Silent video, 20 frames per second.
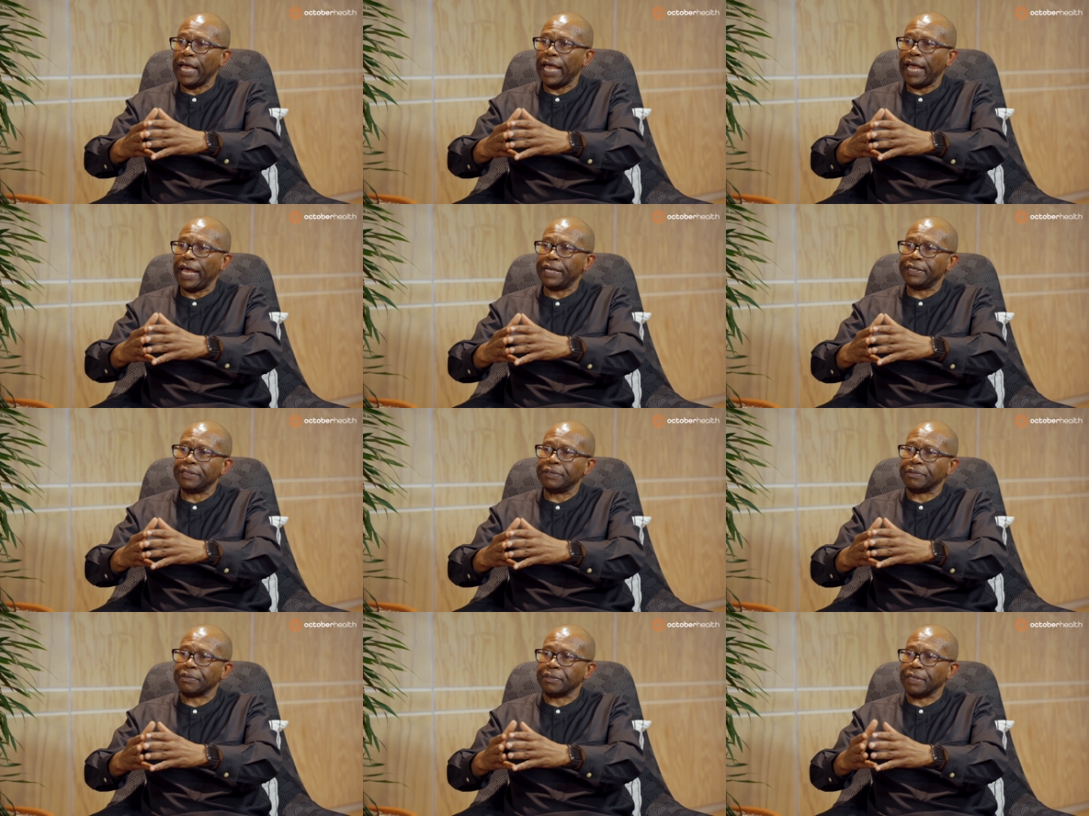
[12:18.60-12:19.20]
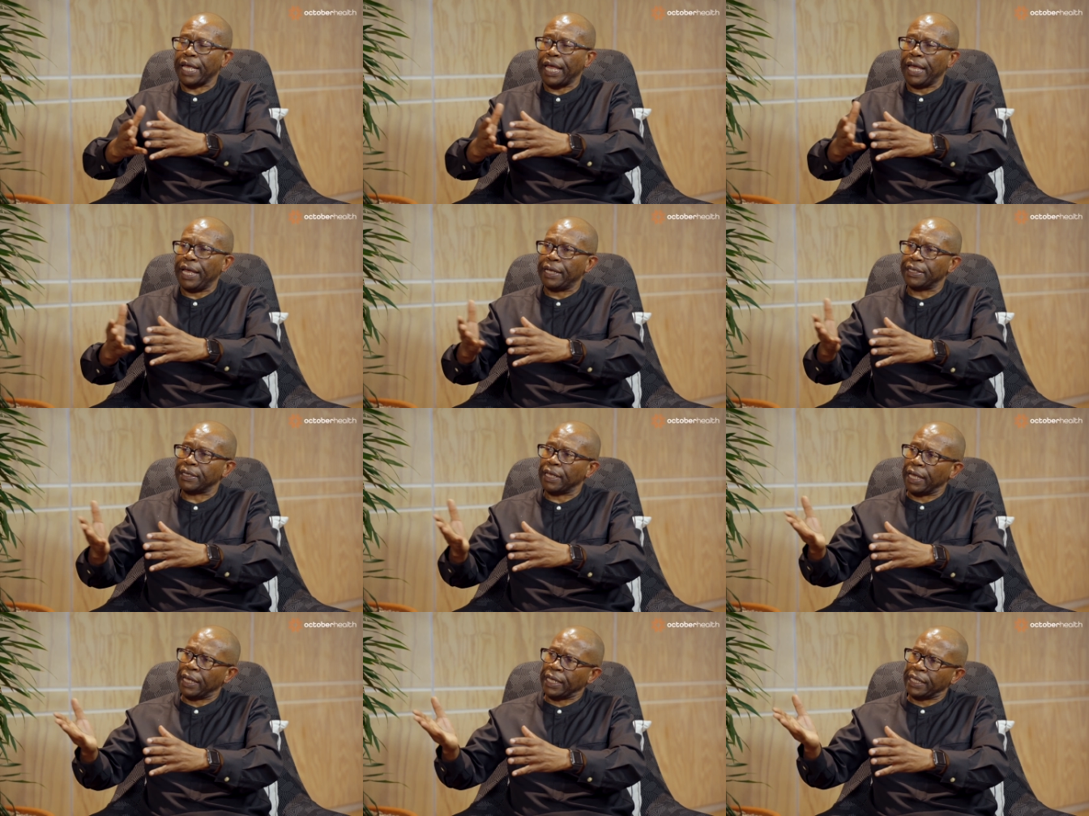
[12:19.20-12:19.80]
And
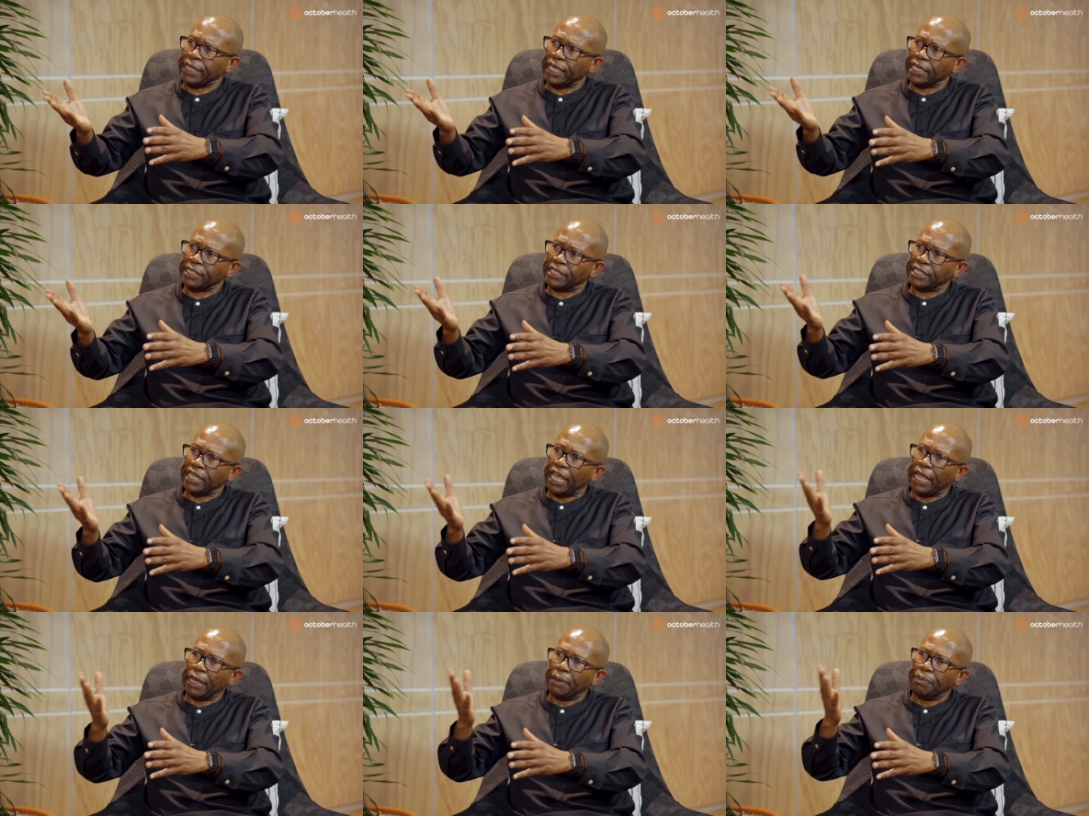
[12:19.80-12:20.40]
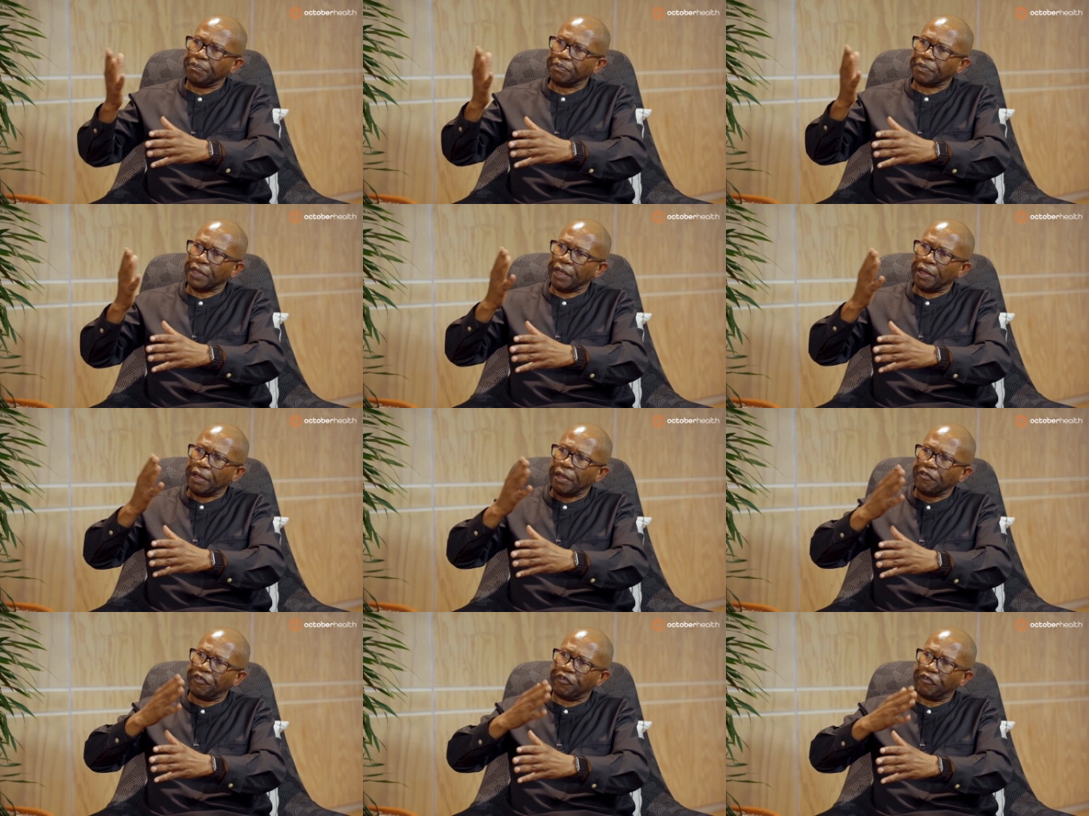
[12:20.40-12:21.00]
in the same
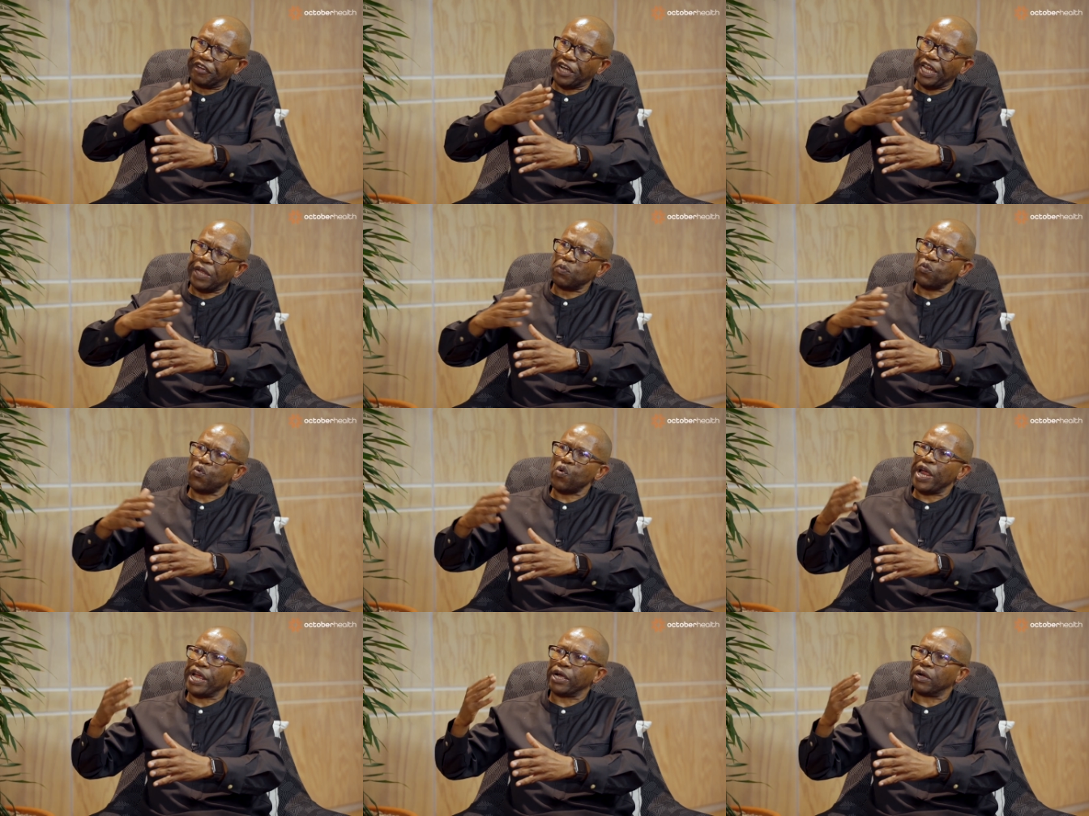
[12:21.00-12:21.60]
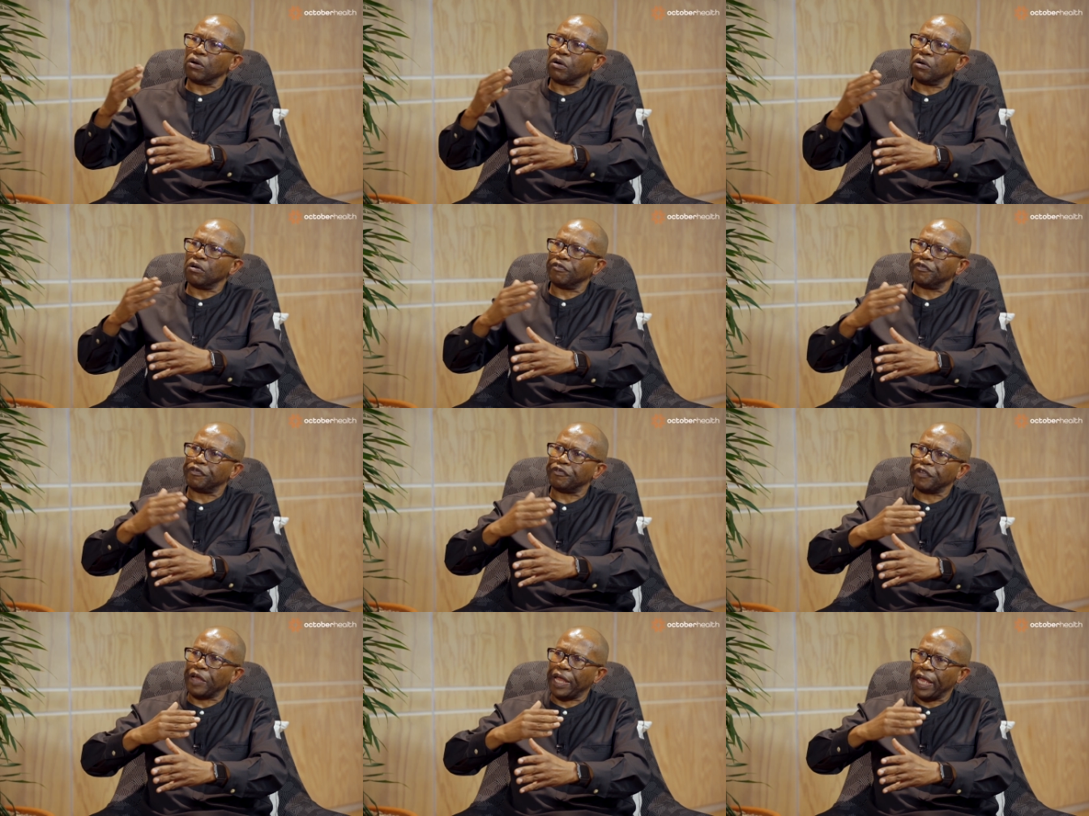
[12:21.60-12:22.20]
framework
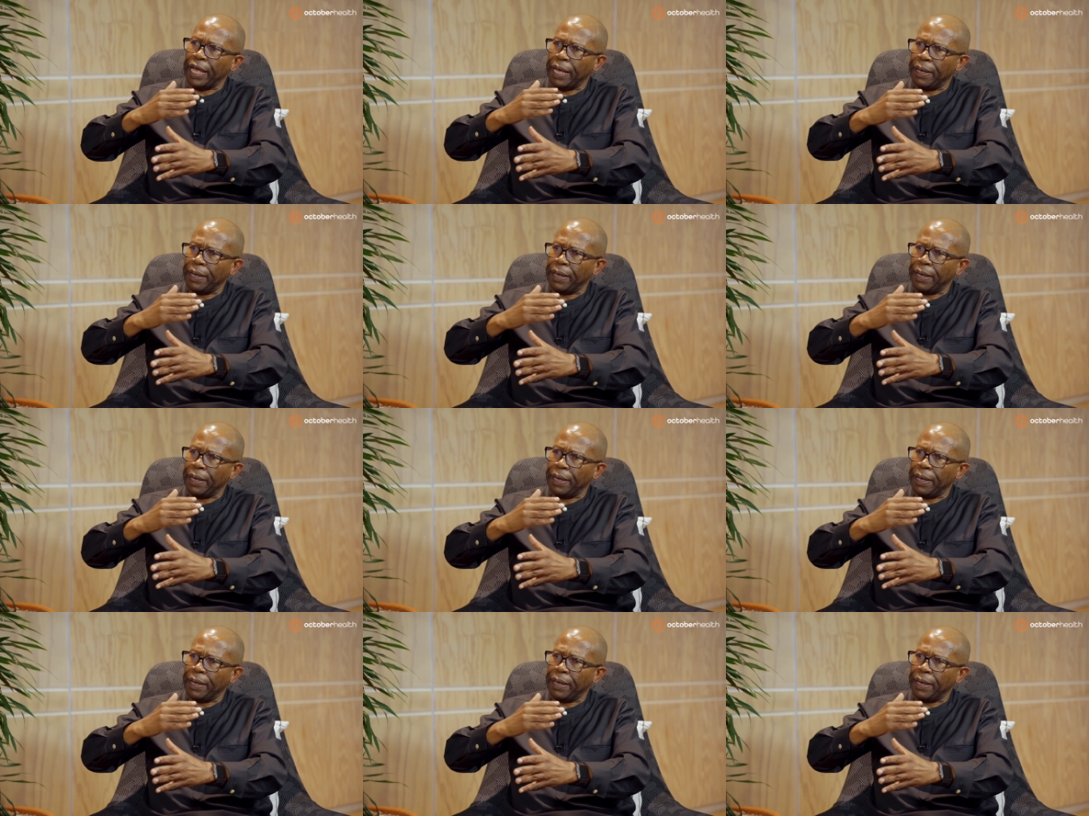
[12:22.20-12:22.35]
of